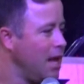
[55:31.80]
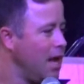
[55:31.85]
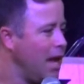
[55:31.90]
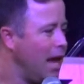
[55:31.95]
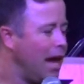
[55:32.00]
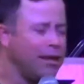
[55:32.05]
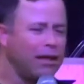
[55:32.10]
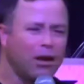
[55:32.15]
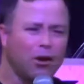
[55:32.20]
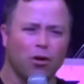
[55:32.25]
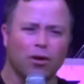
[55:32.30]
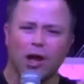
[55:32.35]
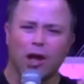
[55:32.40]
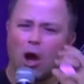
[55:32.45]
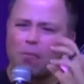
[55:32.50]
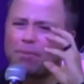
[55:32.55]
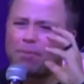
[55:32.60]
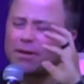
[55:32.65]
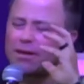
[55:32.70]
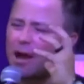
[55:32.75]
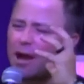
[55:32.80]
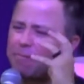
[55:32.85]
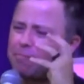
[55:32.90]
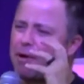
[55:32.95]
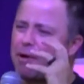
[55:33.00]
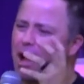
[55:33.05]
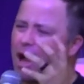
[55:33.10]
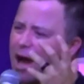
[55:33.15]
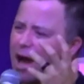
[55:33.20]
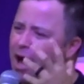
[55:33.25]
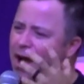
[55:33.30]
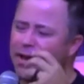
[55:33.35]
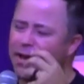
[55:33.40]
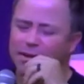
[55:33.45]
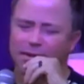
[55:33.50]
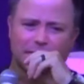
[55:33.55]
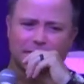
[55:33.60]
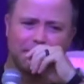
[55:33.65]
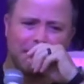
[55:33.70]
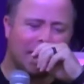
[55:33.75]
And the Lord opened up my
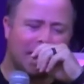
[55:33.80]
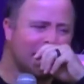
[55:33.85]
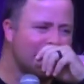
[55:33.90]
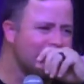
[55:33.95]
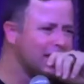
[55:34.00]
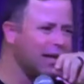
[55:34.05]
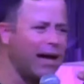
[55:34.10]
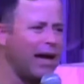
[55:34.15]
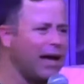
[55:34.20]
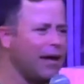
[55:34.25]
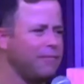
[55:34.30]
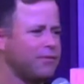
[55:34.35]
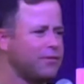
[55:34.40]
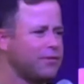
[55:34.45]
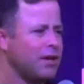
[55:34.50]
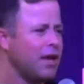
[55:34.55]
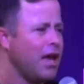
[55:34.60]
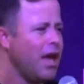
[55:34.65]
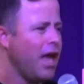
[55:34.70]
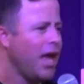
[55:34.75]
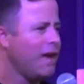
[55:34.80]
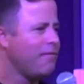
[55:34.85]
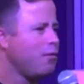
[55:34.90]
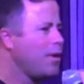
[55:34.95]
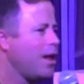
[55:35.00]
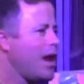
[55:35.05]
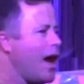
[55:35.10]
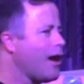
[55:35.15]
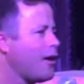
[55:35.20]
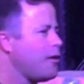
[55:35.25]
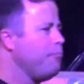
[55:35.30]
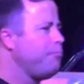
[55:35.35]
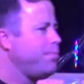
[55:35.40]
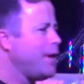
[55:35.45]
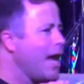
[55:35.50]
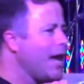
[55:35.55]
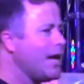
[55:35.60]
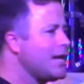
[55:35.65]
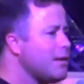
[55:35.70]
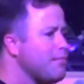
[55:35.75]
eyes many times, even when I
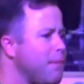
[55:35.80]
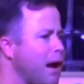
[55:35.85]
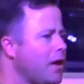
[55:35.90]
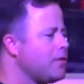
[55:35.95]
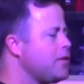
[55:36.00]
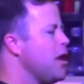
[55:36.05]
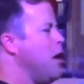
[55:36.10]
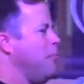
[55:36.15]
complained about,